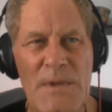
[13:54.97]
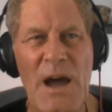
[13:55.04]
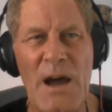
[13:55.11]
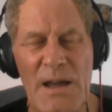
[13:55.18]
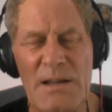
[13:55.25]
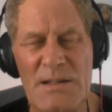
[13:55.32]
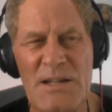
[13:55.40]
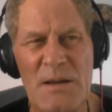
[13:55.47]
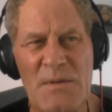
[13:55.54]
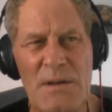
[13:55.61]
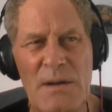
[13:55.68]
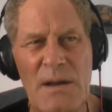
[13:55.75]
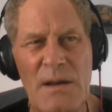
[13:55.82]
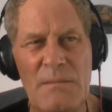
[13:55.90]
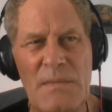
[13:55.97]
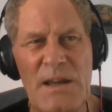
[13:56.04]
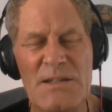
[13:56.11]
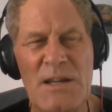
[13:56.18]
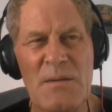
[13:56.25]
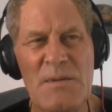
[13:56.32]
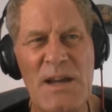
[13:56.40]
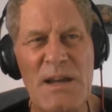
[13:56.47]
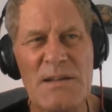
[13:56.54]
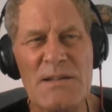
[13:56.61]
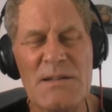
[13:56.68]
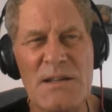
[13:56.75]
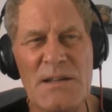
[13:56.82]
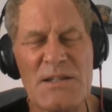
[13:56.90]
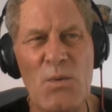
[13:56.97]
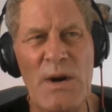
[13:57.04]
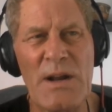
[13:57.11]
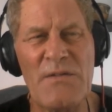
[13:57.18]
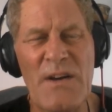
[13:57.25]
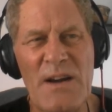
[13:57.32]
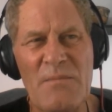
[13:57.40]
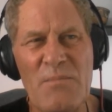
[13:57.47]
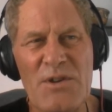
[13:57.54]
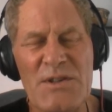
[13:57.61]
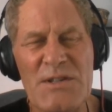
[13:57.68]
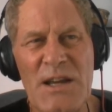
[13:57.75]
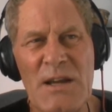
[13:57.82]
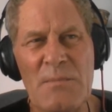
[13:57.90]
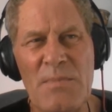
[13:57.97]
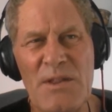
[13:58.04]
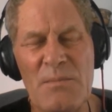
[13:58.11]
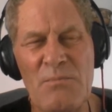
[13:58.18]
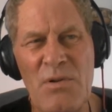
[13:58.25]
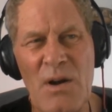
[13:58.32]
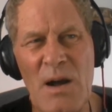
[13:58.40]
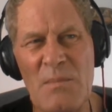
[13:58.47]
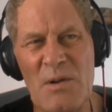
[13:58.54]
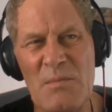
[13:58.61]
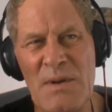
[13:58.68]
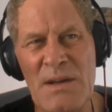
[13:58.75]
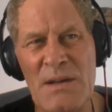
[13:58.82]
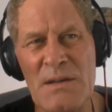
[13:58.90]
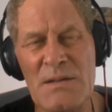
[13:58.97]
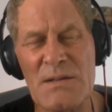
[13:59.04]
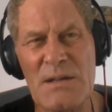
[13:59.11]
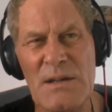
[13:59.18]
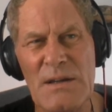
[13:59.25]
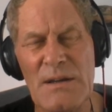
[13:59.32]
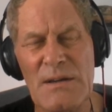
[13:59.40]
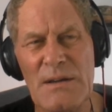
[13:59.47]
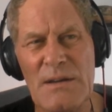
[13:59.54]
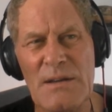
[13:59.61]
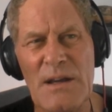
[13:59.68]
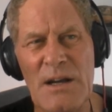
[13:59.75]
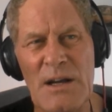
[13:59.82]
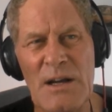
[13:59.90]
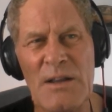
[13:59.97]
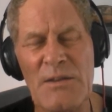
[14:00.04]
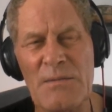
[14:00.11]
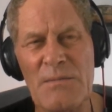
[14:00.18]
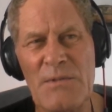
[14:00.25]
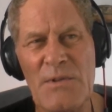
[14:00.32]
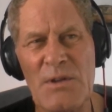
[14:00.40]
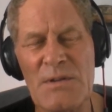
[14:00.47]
Yeah, in some cases it's 25%, but the problem is the